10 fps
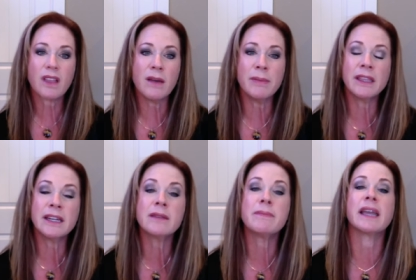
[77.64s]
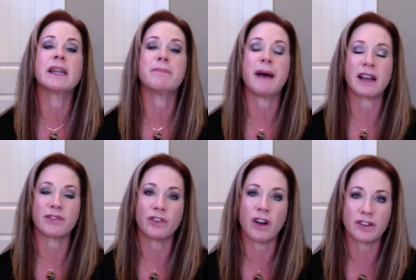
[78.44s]
ability to make an
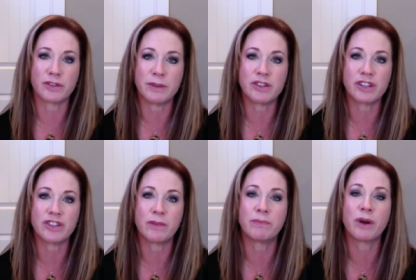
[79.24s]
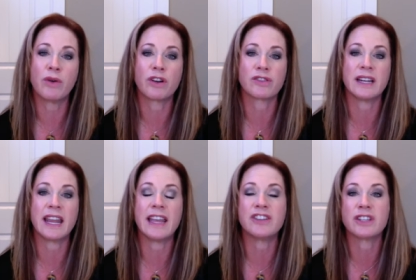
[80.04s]
impactful contribution to brokers
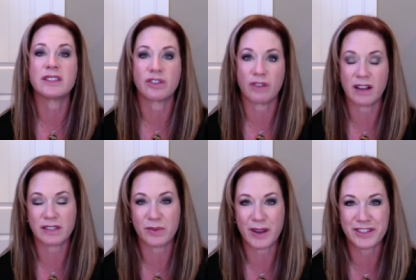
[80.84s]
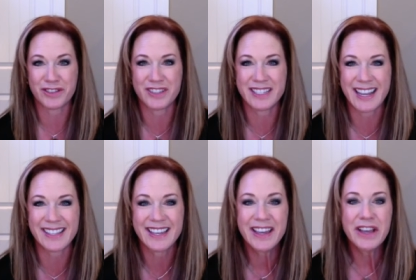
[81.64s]
and agents across the Western
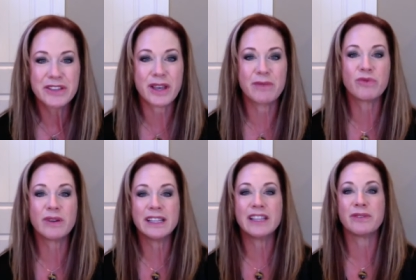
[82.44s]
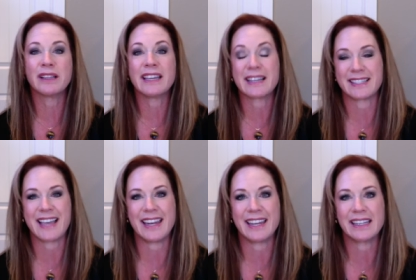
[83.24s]
States. So I'm really, really
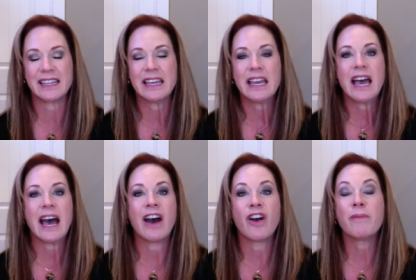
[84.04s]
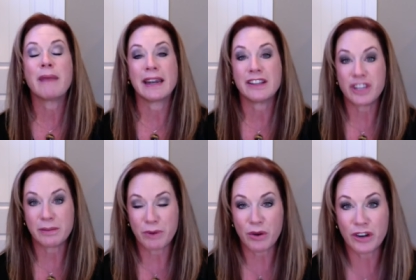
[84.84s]
excited. Our
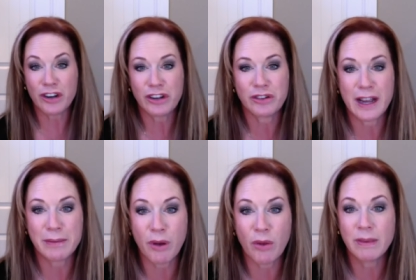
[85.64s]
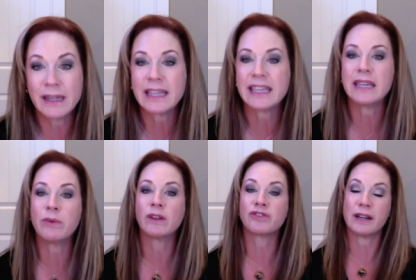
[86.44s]
managing broker, Craig Boltman, he
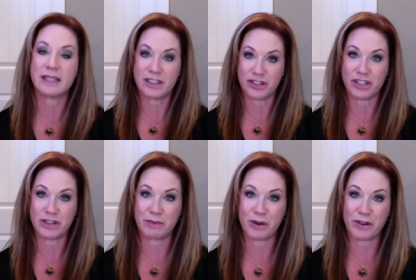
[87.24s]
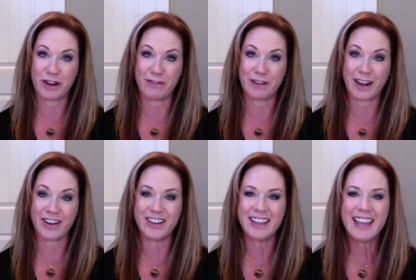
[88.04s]
will transition to broker of
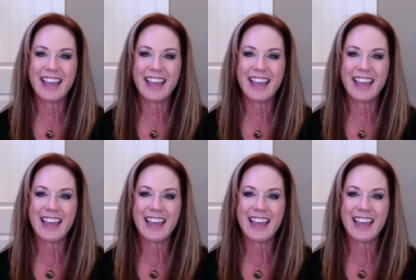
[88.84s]
record